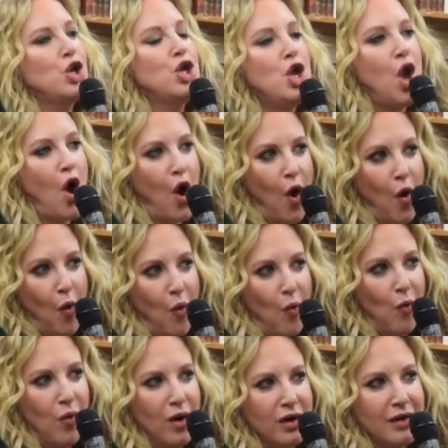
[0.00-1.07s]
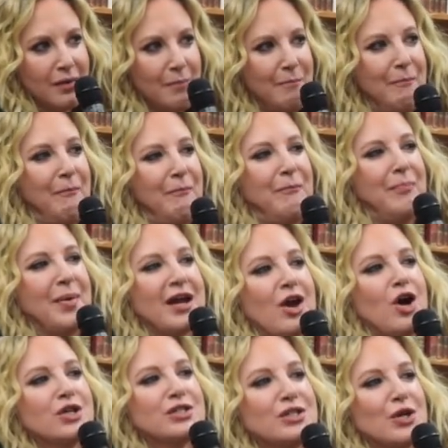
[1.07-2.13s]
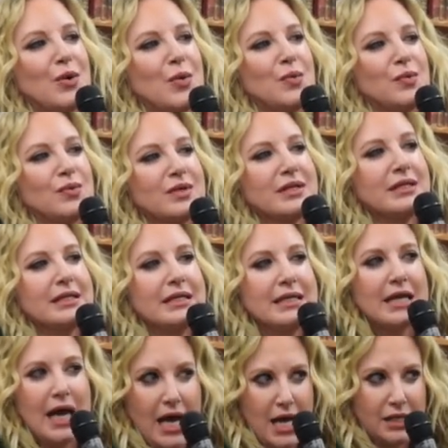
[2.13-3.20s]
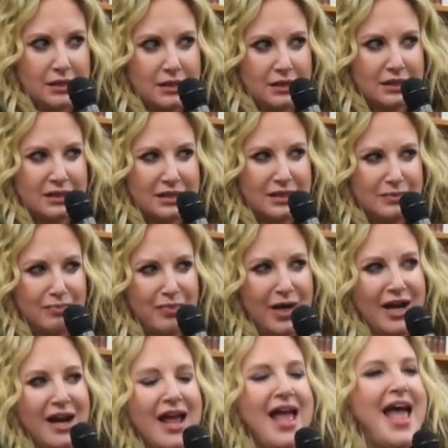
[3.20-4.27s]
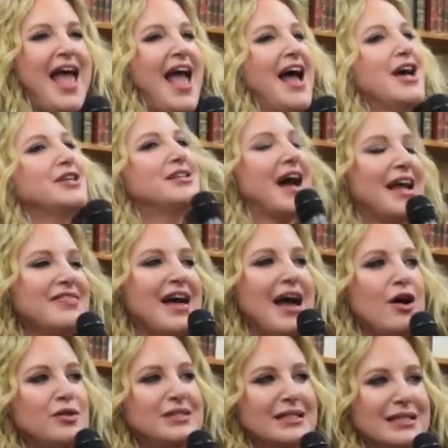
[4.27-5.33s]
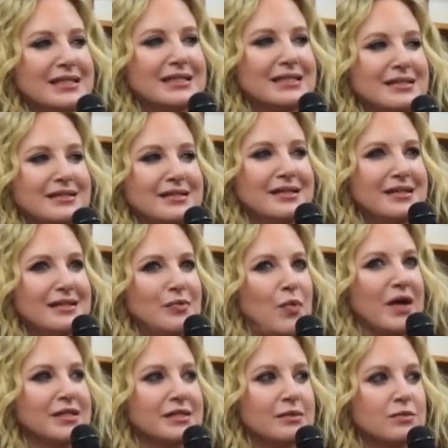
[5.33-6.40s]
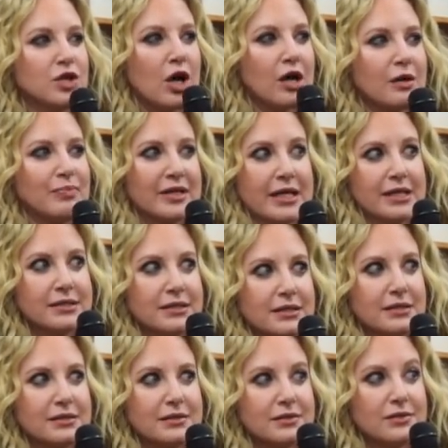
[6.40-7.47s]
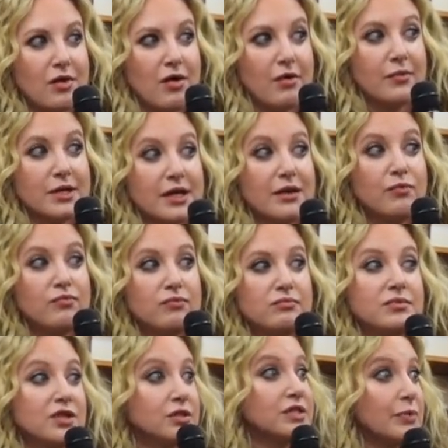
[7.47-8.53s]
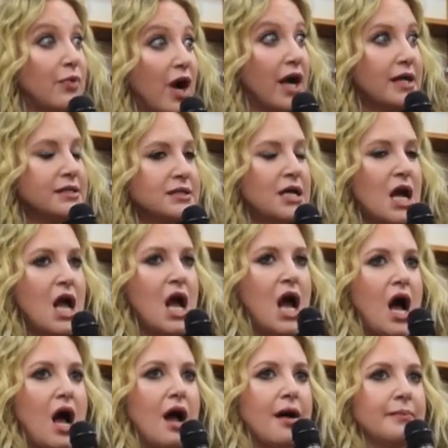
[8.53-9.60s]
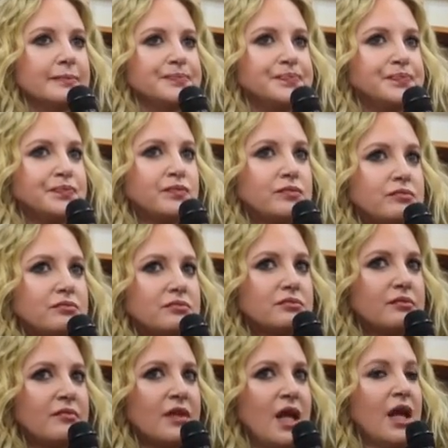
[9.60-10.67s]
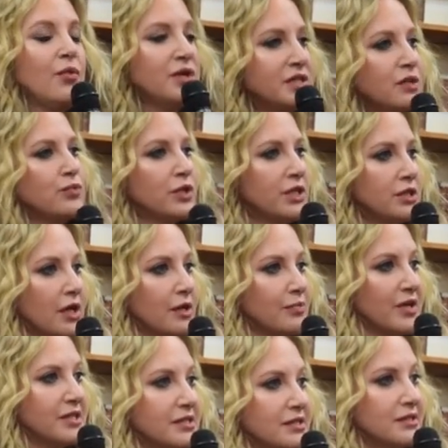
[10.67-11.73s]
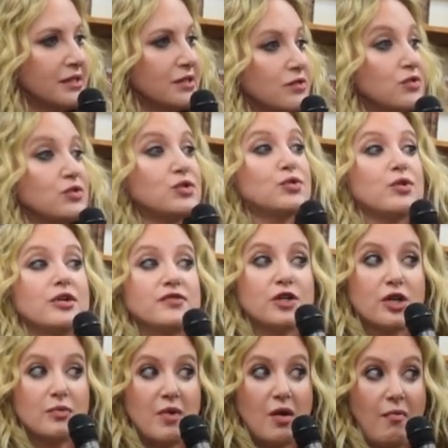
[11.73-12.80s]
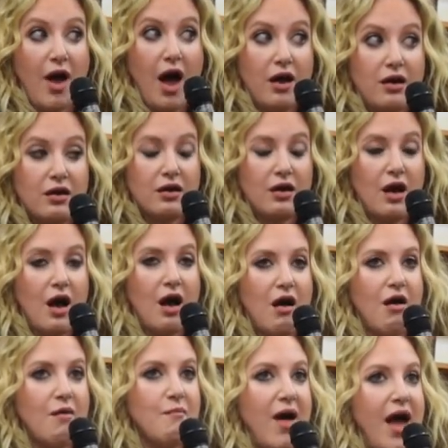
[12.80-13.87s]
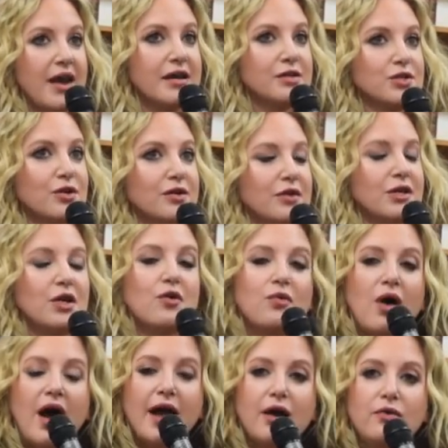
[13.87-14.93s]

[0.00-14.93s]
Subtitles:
No. But also, yes. Ninth House is went some dark places, is all I'm gonna... You surprised? It went some really dark places that sort of took me aback. And it turned out, you know,